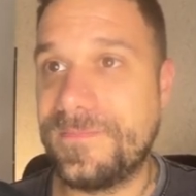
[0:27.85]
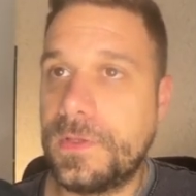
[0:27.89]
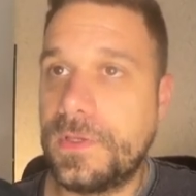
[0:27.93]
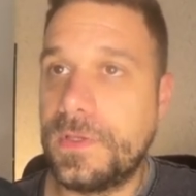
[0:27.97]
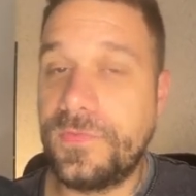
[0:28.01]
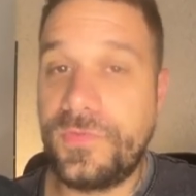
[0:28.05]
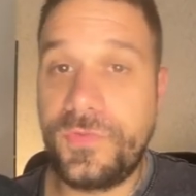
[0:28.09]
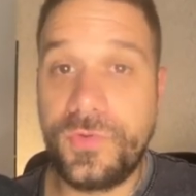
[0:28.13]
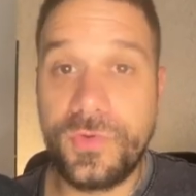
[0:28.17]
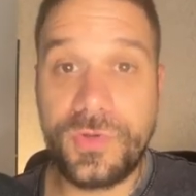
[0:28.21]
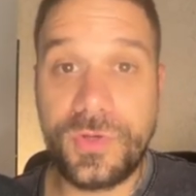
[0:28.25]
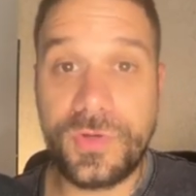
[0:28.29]

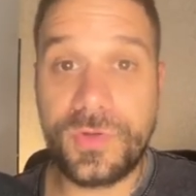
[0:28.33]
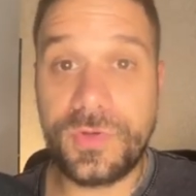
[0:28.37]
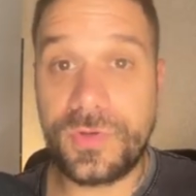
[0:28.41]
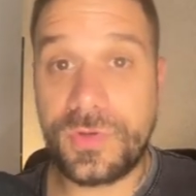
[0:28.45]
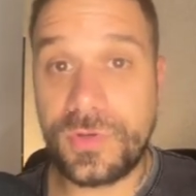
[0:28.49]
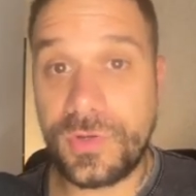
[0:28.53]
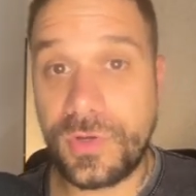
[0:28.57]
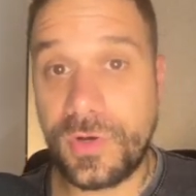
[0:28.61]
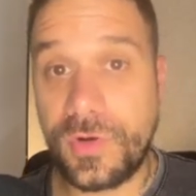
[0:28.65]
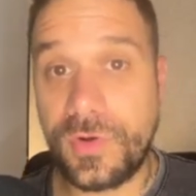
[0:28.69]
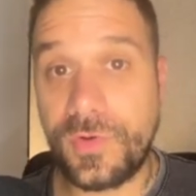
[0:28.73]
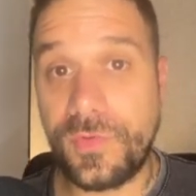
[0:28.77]
If you don't
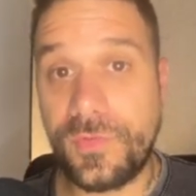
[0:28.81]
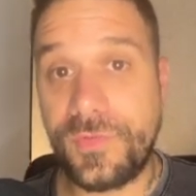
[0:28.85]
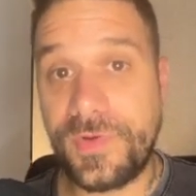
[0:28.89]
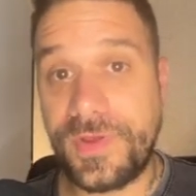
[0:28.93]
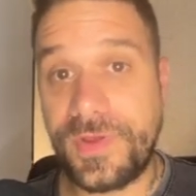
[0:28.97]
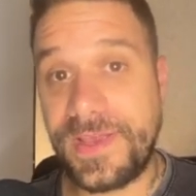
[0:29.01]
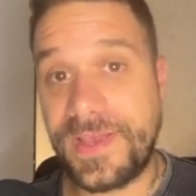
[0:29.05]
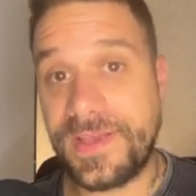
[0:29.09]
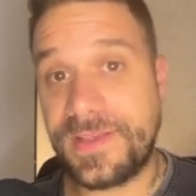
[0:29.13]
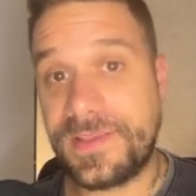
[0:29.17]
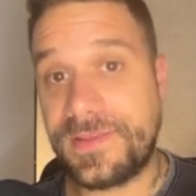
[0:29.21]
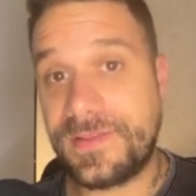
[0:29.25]
know,
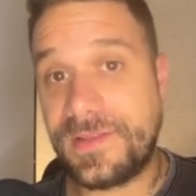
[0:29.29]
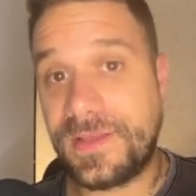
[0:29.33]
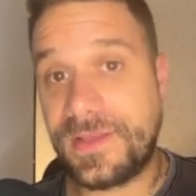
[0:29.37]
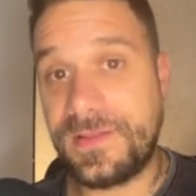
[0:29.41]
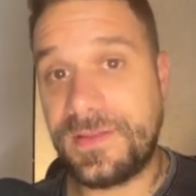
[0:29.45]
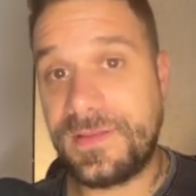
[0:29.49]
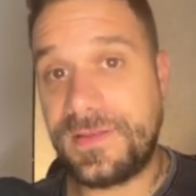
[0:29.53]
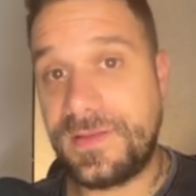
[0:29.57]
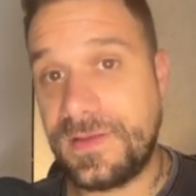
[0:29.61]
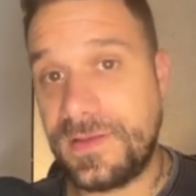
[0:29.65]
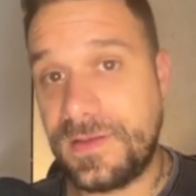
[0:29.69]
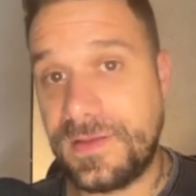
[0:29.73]
React
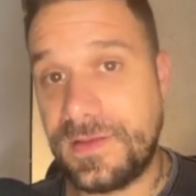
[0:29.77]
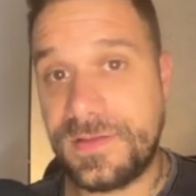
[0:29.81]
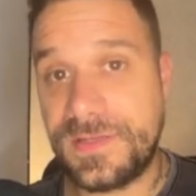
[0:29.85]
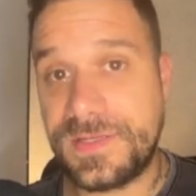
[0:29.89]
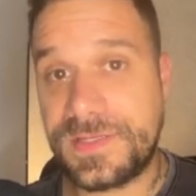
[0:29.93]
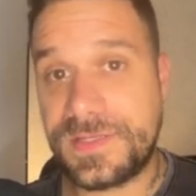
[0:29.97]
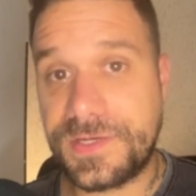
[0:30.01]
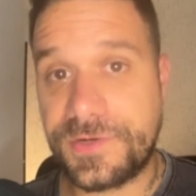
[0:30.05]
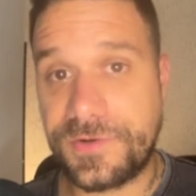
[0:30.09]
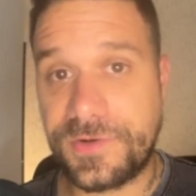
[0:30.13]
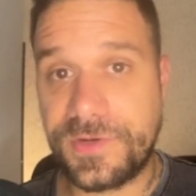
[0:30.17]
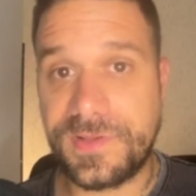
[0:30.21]
nineteen
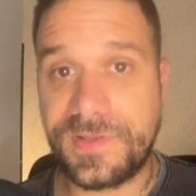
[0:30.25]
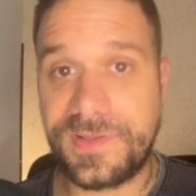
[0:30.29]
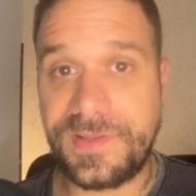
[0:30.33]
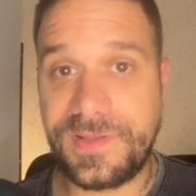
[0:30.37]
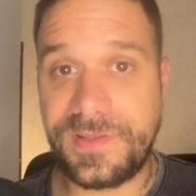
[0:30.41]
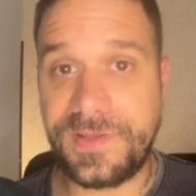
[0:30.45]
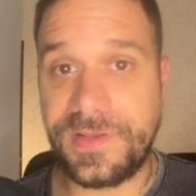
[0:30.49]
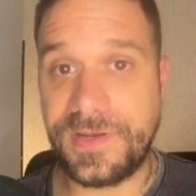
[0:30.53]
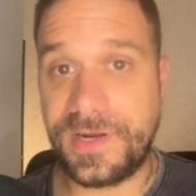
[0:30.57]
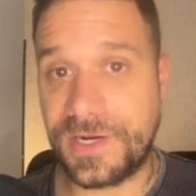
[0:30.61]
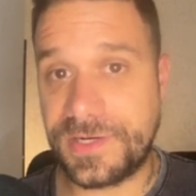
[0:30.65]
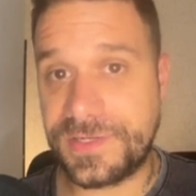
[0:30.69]
is currently in
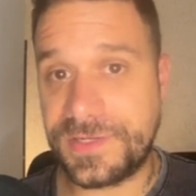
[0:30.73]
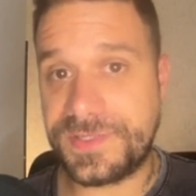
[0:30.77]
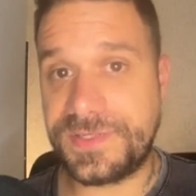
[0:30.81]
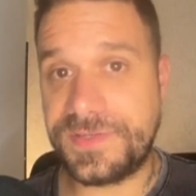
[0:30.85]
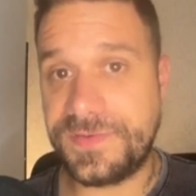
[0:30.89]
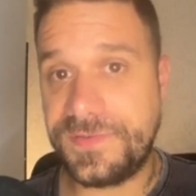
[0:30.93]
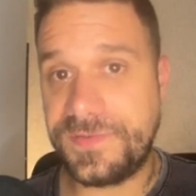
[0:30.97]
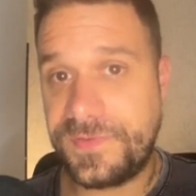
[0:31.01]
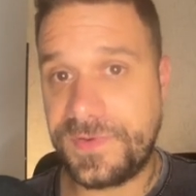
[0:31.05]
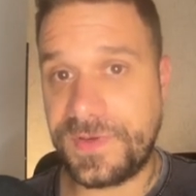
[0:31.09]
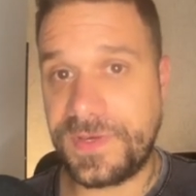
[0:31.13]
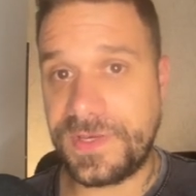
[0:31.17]
the R
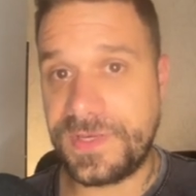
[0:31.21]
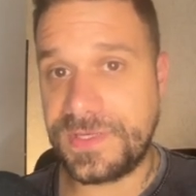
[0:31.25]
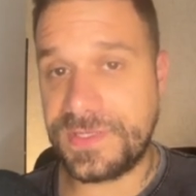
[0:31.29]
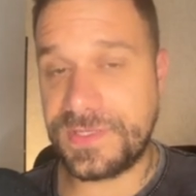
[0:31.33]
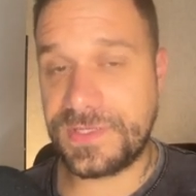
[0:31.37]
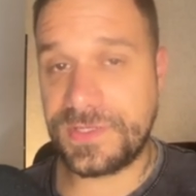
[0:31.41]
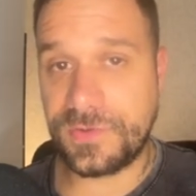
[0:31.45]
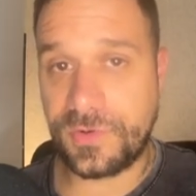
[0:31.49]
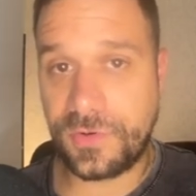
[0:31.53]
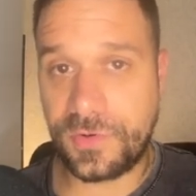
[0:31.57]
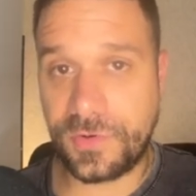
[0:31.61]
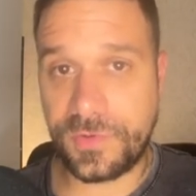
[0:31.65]
C
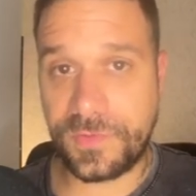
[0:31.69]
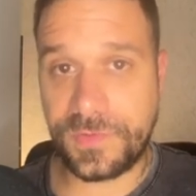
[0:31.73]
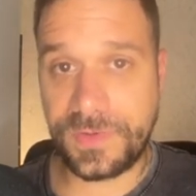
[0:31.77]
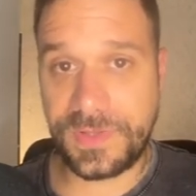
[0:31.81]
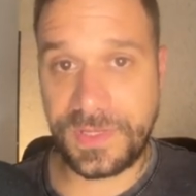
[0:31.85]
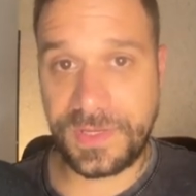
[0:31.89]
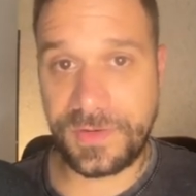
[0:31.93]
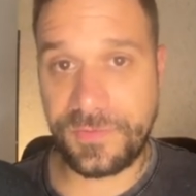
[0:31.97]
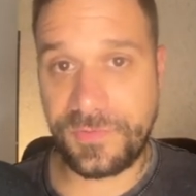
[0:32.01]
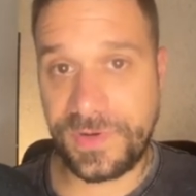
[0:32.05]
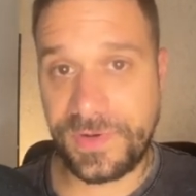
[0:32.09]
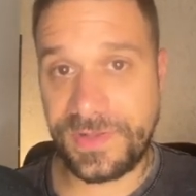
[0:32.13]
phase, or
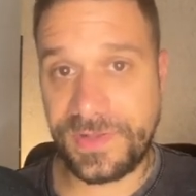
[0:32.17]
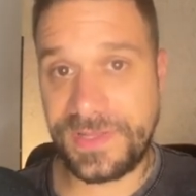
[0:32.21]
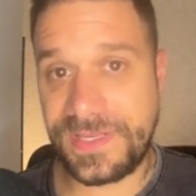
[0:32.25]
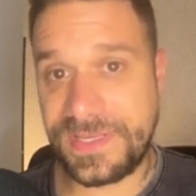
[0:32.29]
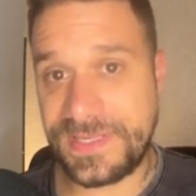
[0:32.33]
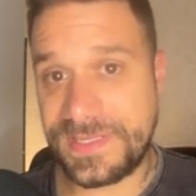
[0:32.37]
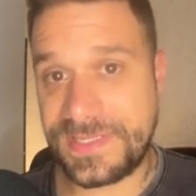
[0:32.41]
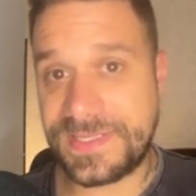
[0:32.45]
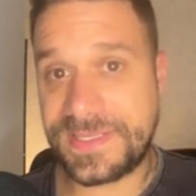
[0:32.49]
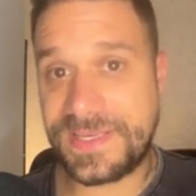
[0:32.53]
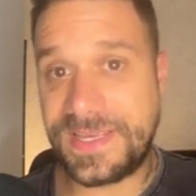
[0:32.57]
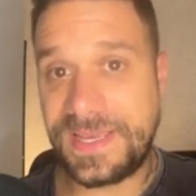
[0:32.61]
the
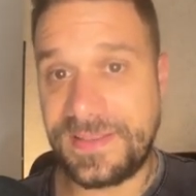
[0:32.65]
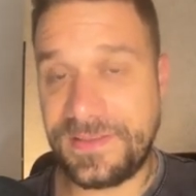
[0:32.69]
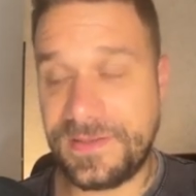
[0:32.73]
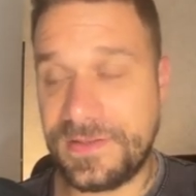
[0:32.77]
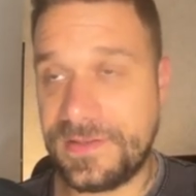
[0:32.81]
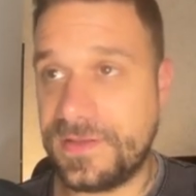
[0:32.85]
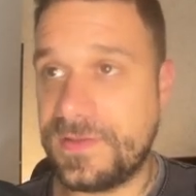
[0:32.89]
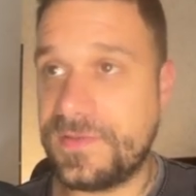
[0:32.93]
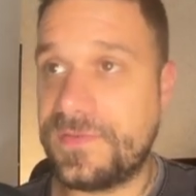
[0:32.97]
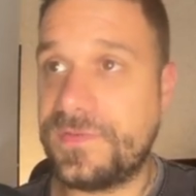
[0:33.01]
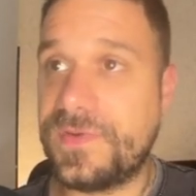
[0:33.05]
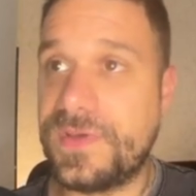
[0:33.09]
release
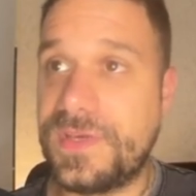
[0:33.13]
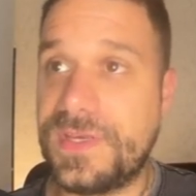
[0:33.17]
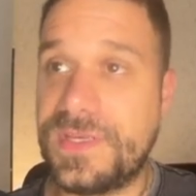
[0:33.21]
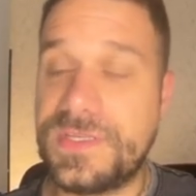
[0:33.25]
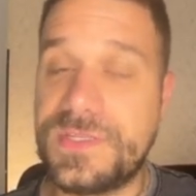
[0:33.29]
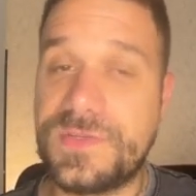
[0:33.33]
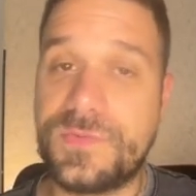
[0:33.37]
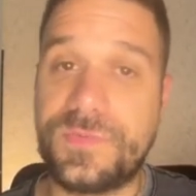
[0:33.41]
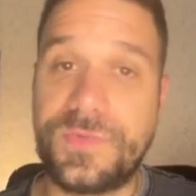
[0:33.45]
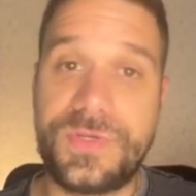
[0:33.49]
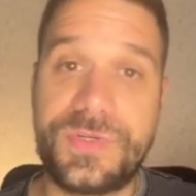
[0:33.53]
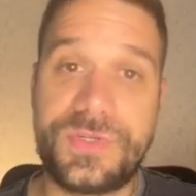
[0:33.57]
candidate
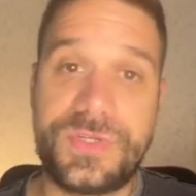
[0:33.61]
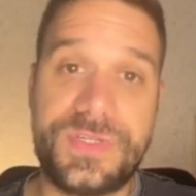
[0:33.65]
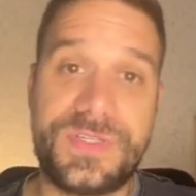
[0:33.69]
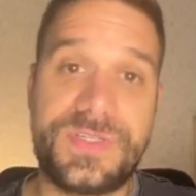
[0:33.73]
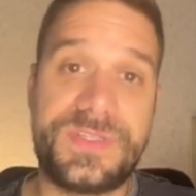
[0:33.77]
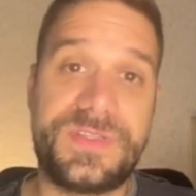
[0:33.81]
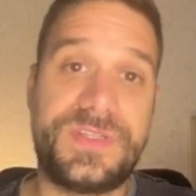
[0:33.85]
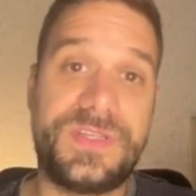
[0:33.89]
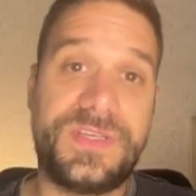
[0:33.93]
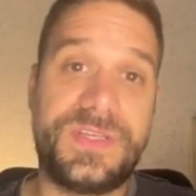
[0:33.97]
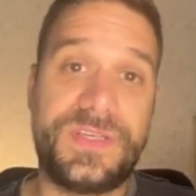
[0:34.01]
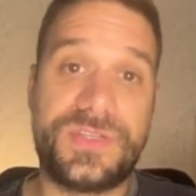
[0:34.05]
phase, which
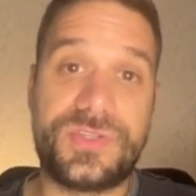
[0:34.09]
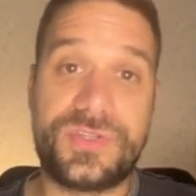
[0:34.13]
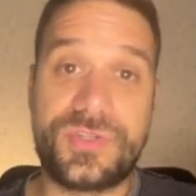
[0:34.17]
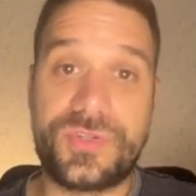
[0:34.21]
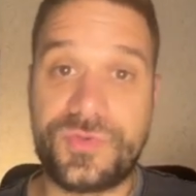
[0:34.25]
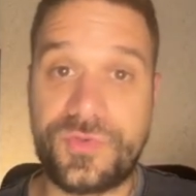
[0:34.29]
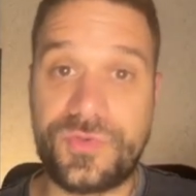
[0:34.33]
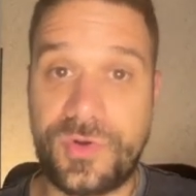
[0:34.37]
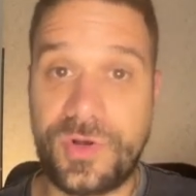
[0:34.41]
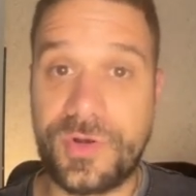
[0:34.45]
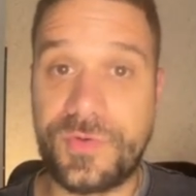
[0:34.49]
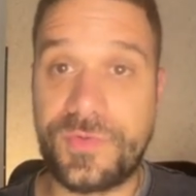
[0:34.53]
is the
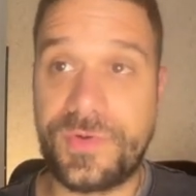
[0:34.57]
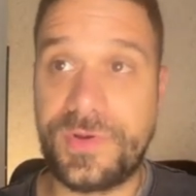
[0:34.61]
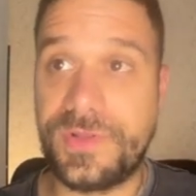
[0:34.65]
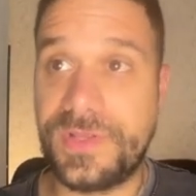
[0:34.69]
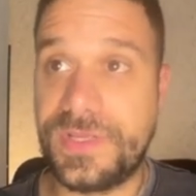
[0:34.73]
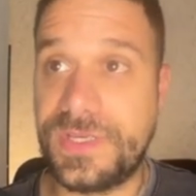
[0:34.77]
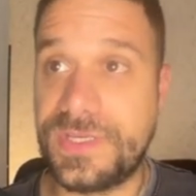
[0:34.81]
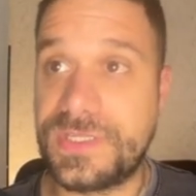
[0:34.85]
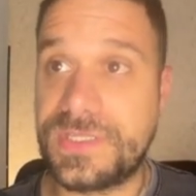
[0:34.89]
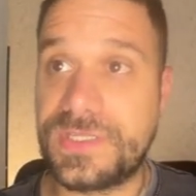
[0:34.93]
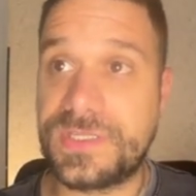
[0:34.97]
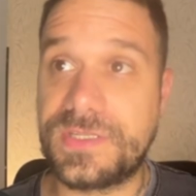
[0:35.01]
strong
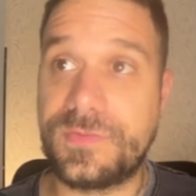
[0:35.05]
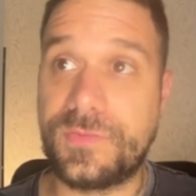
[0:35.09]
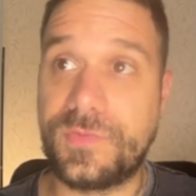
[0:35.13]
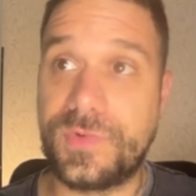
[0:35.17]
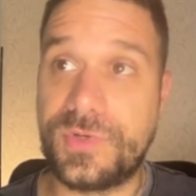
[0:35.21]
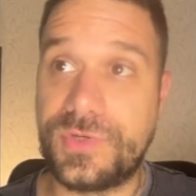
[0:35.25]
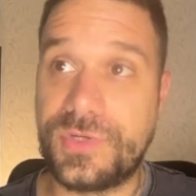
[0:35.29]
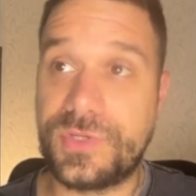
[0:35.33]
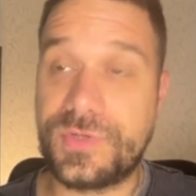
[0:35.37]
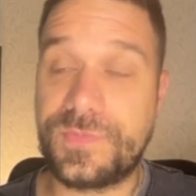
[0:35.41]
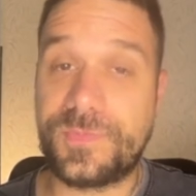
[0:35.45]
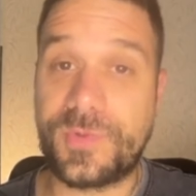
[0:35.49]
release,
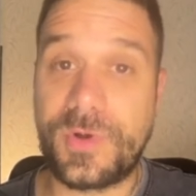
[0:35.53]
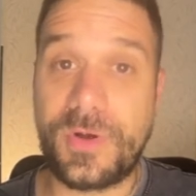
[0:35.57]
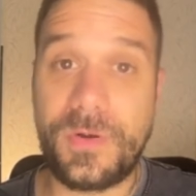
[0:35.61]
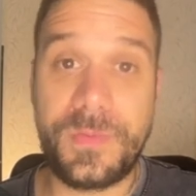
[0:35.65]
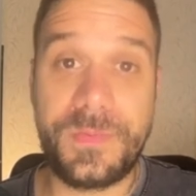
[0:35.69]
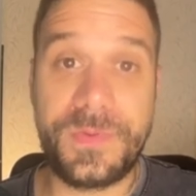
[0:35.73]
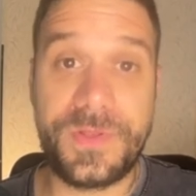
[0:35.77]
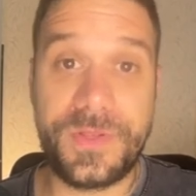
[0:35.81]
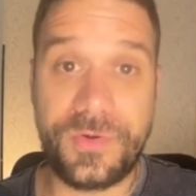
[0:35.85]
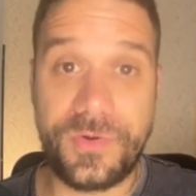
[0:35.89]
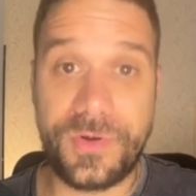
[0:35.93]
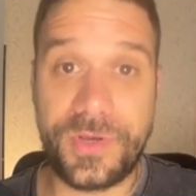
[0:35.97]
which is
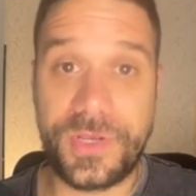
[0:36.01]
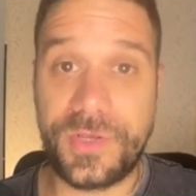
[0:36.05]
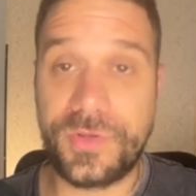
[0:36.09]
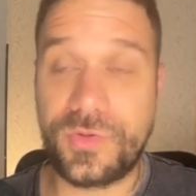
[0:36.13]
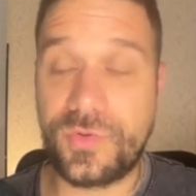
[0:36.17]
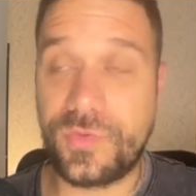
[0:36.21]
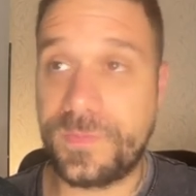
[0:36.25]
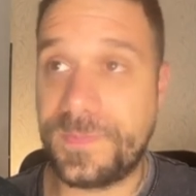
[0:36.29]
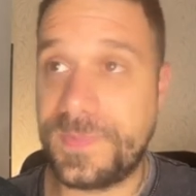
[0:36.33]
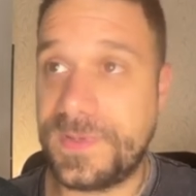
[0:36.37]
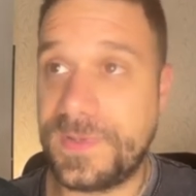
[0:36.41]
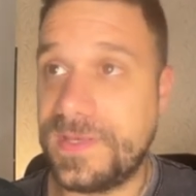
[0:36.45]
probably going
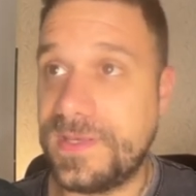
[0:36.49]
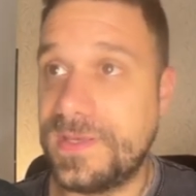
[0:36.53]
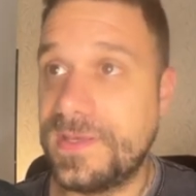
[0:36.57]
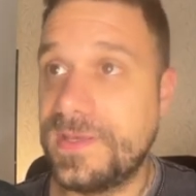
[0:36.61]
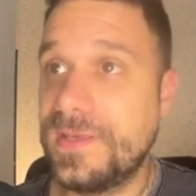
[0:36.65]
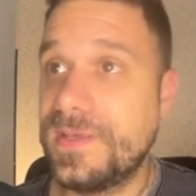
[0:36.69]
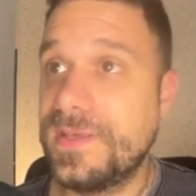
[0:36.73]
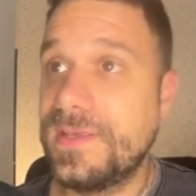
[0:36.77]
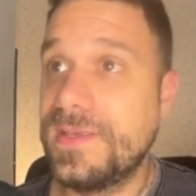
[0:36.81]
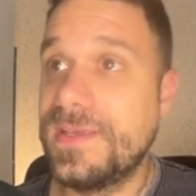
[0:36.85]
to be